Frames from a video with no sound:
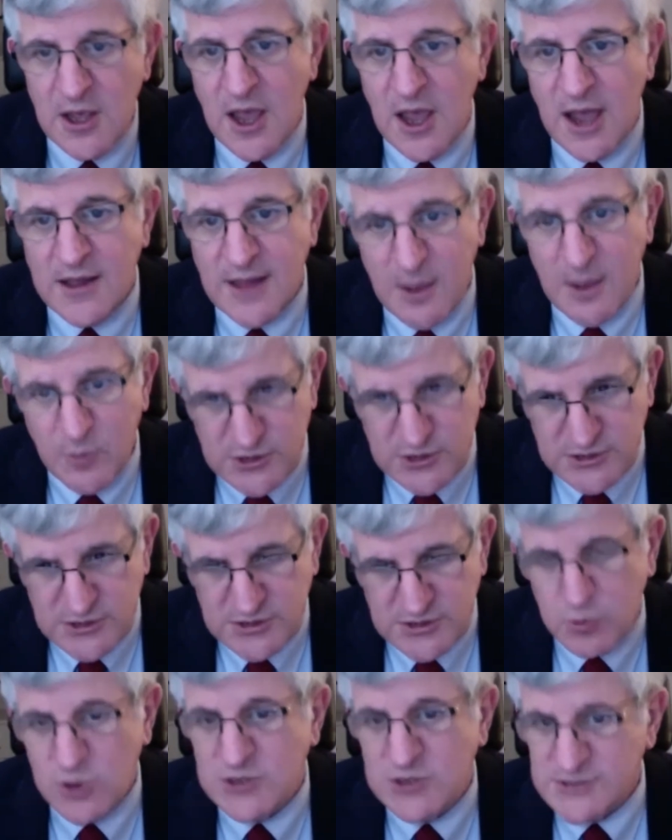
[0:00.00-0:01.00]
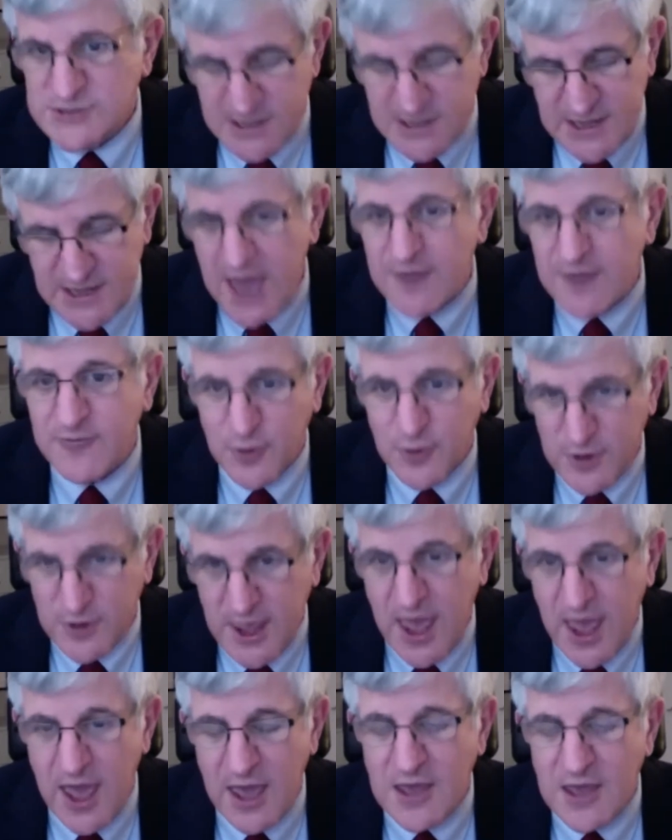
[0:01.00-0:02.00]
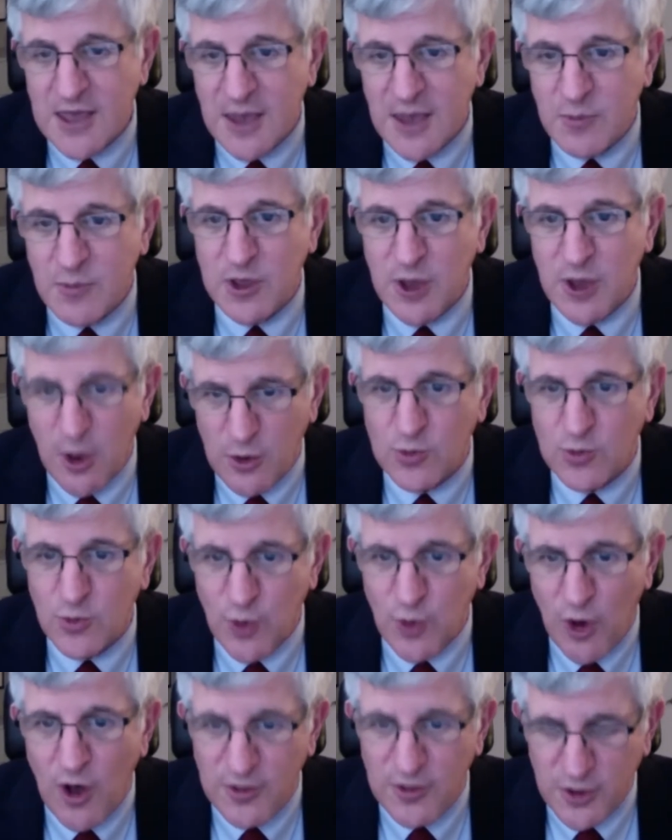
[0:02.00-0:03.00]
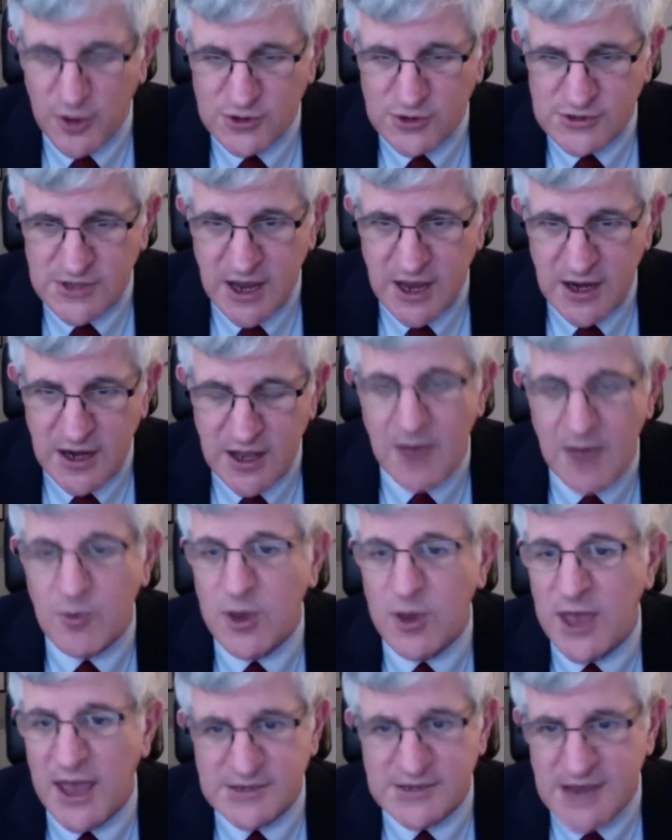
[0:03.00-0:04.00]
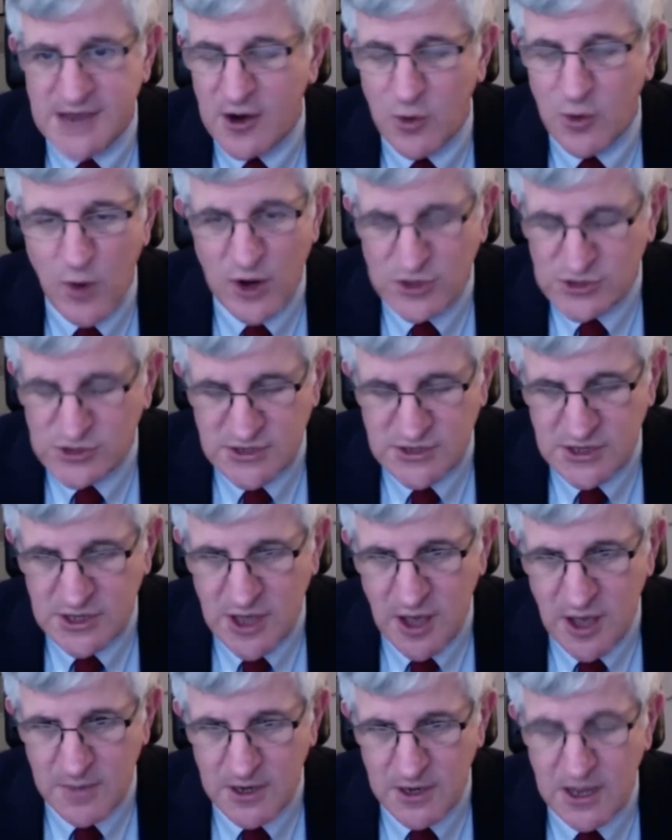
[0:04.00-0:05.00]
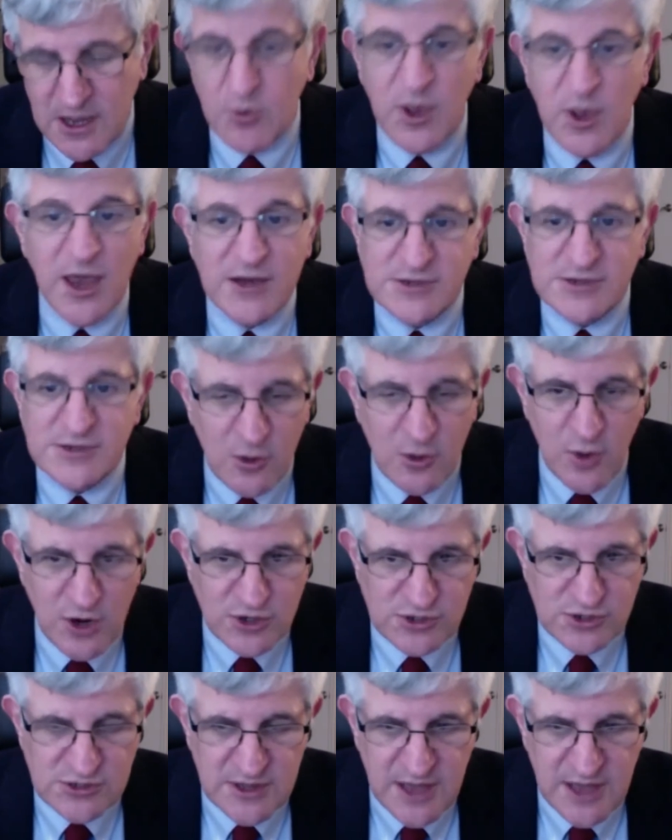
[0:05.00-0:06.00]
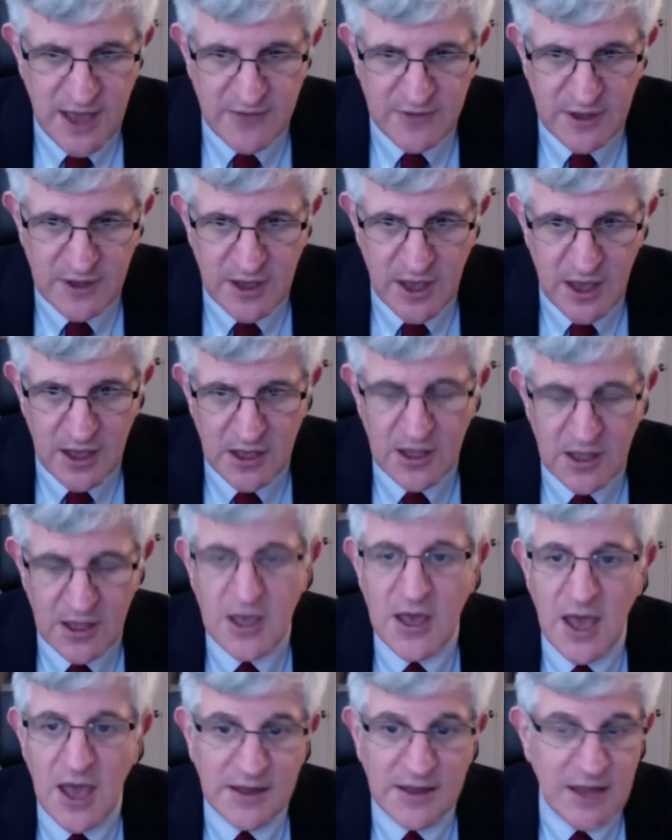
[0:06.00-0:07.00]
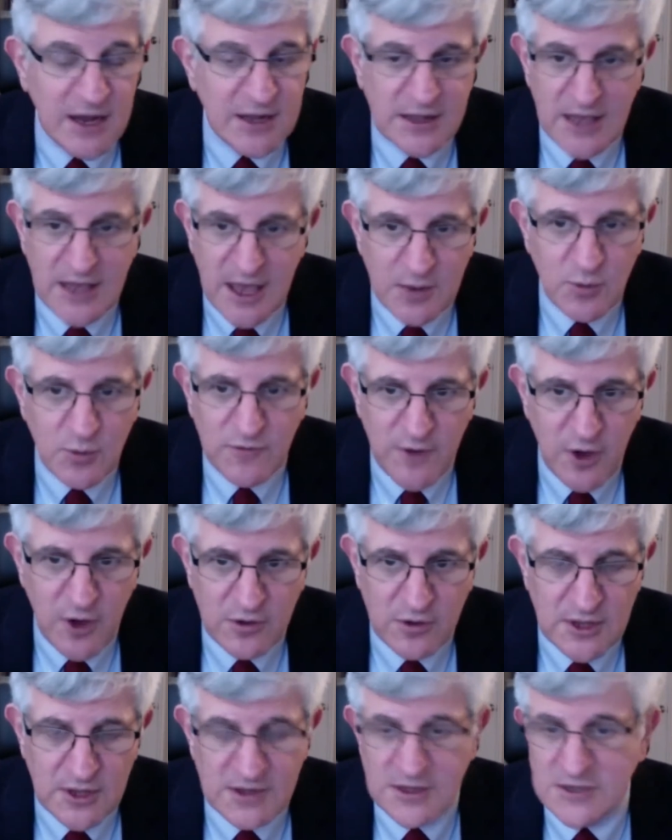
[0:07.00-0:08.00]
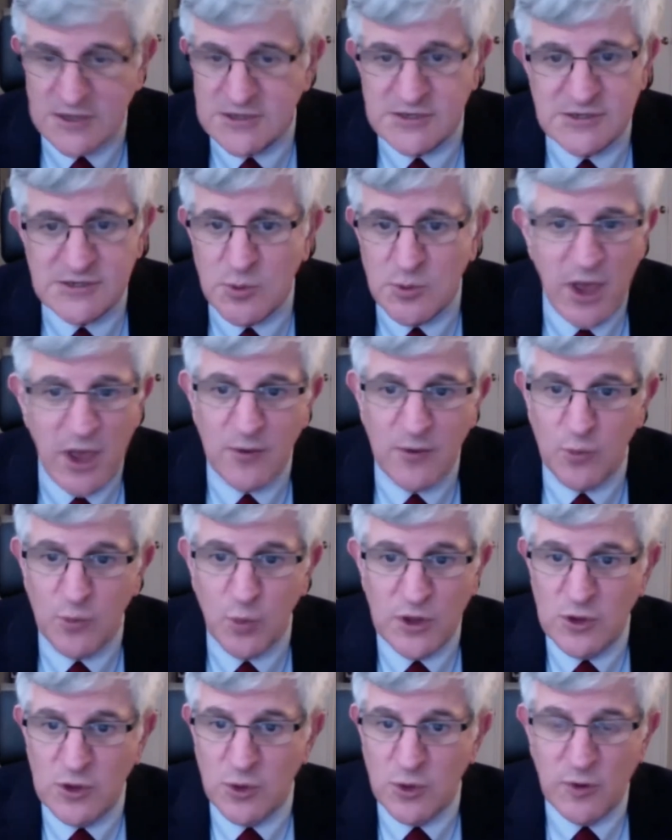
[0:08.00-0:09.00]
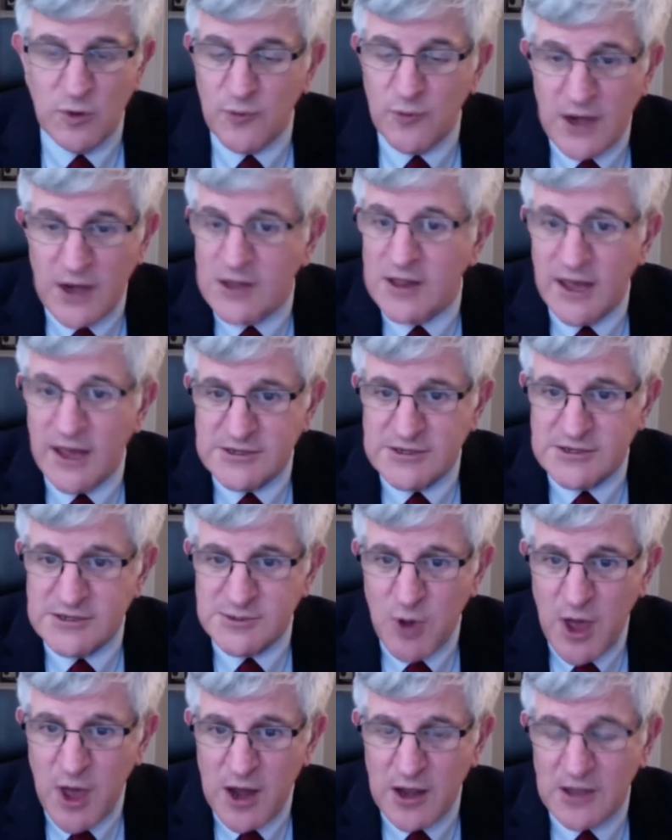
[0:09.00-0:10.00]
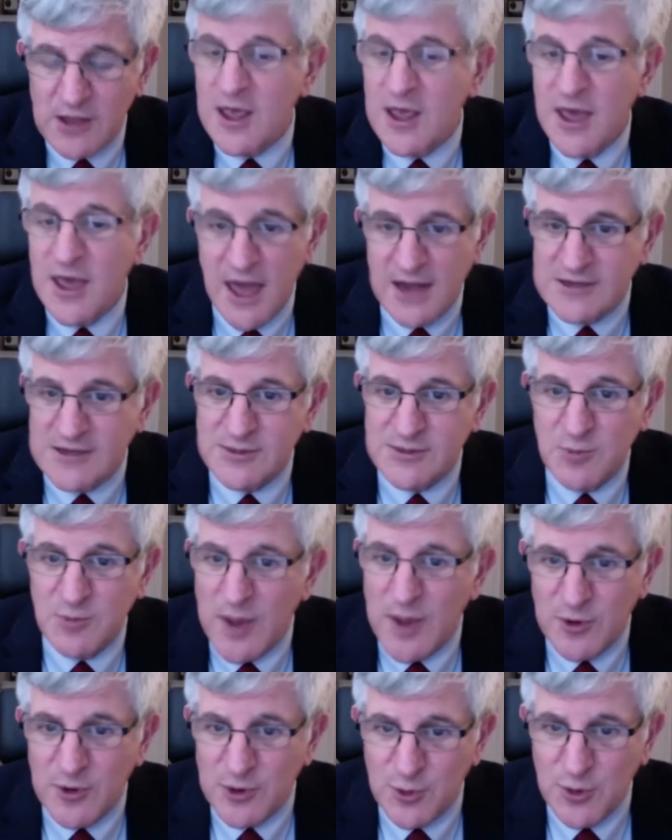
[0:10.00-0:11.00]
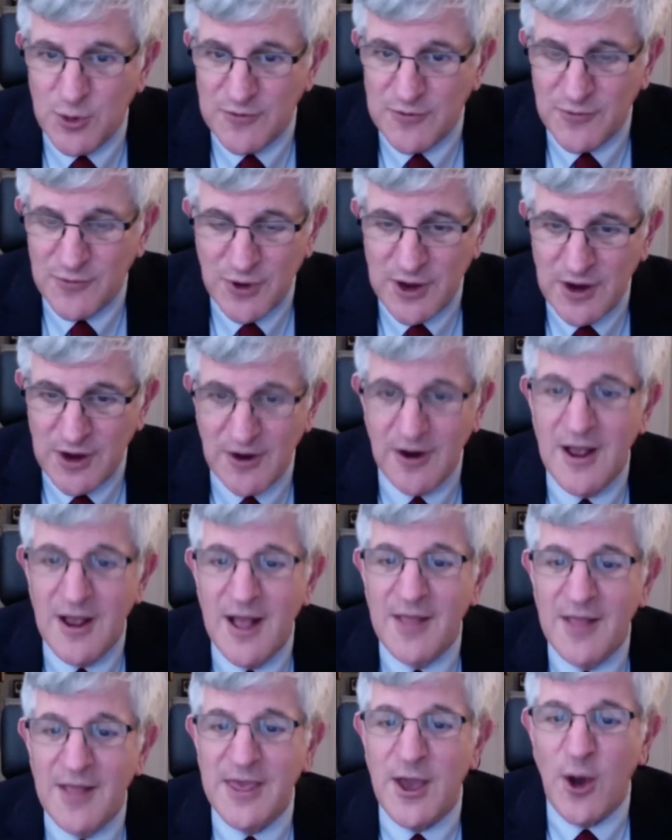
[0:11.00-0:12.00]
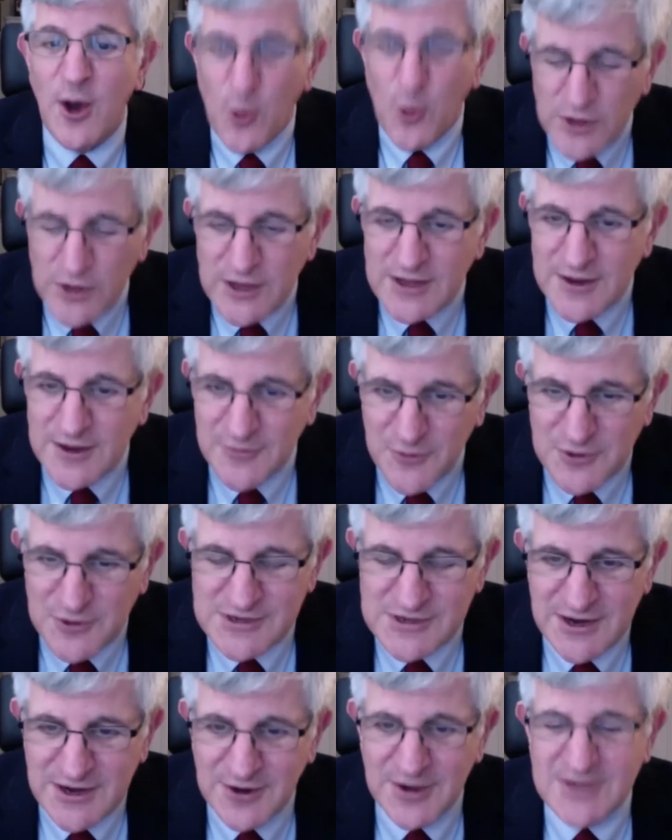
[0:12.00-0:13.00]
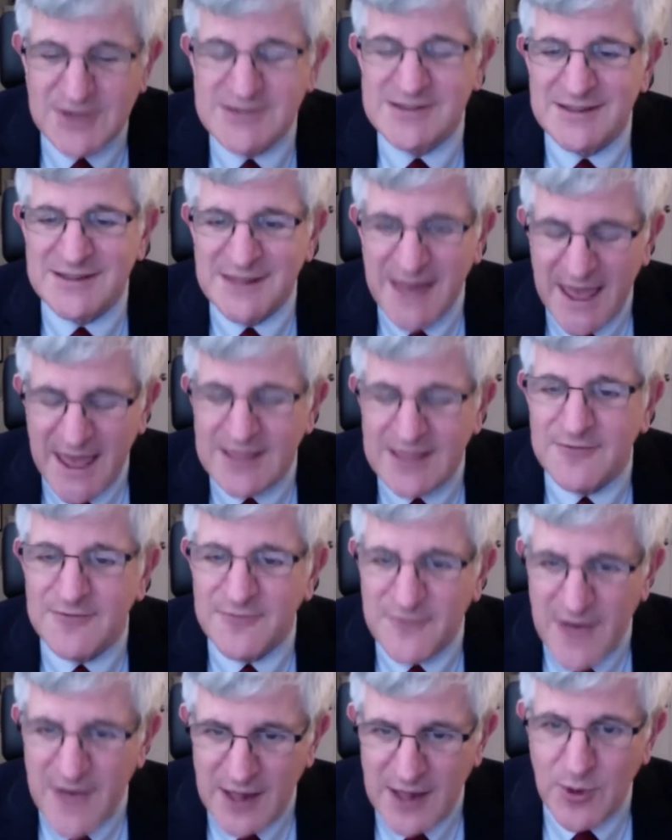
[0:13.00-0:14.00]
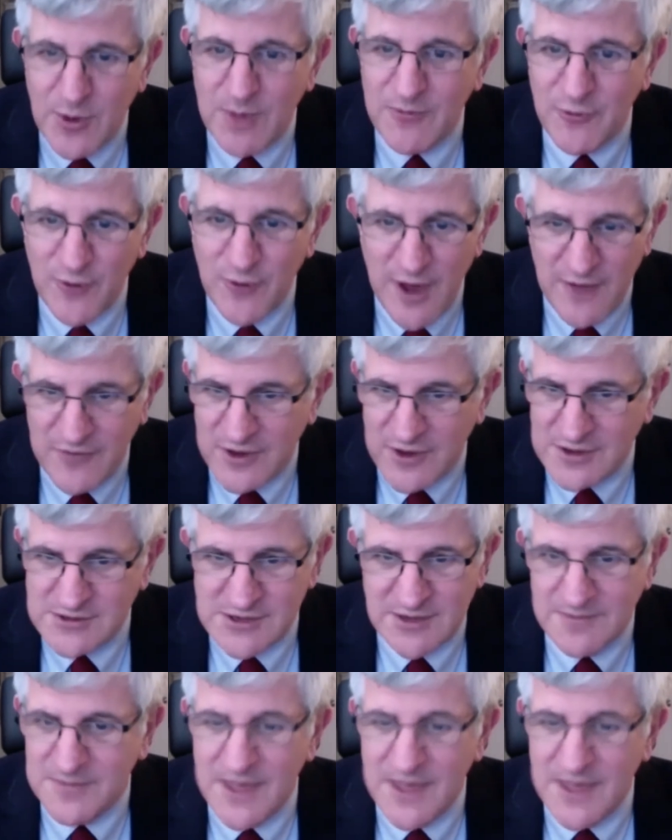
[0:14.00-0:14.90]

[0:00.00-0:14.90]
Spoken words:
And then we sit down for a day and we go through all those data and we ask our questions to the company and we ask our questions to the FDA. And then at the end, we vote. That this is the way we do it for any licensed product, and it's the way we're doing it for here. The only difference here is the length of follow-up for efficacy.